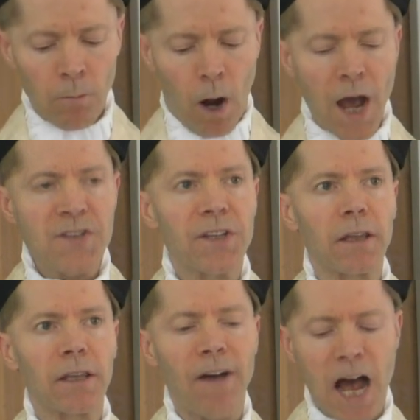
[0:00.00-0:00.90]
Why is it
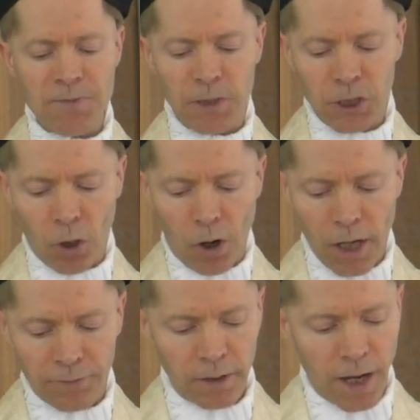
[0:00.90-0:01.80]
that the vast
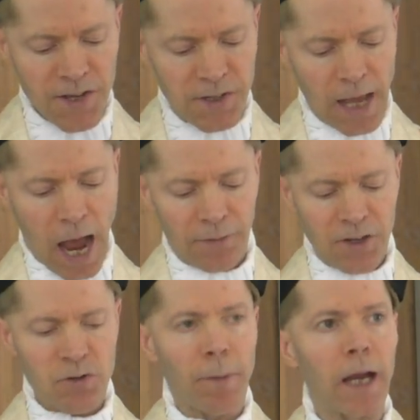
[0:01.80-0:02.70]
majority of today's
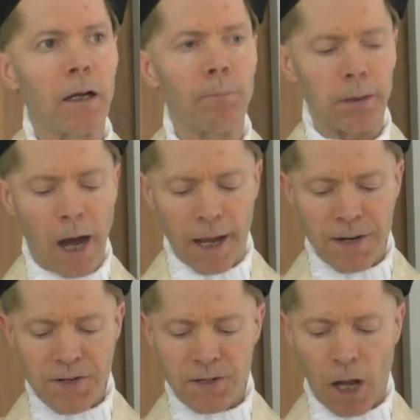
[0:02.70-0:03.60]
Catholics remain
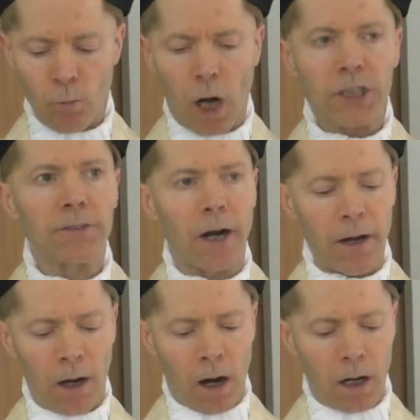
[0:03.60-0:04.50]
compliant and watch the
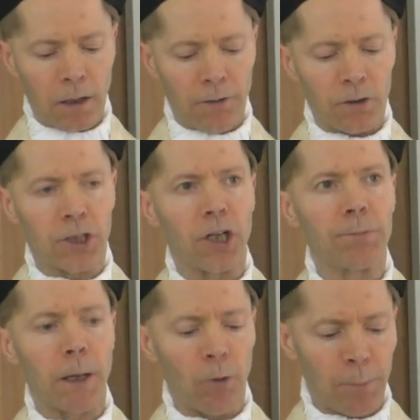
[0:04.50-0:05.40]
very heart of the
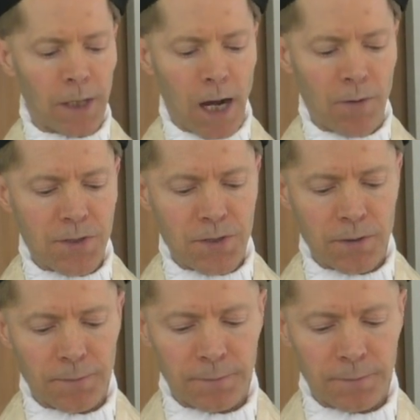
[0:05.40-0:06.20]
church being ripped out?